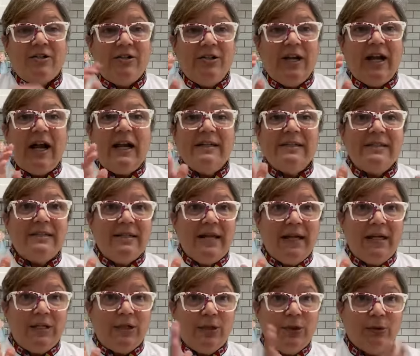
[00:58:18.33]
So you guys
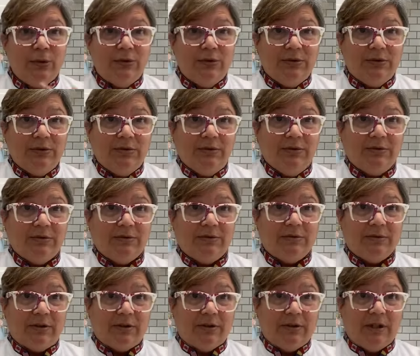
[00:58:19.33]
stay tuned,
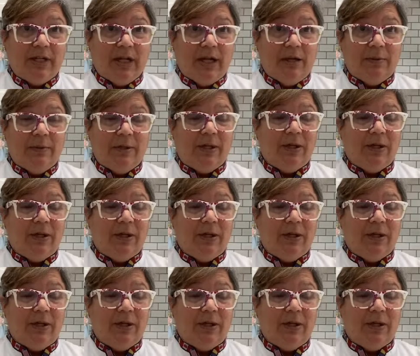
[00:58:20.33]
okay?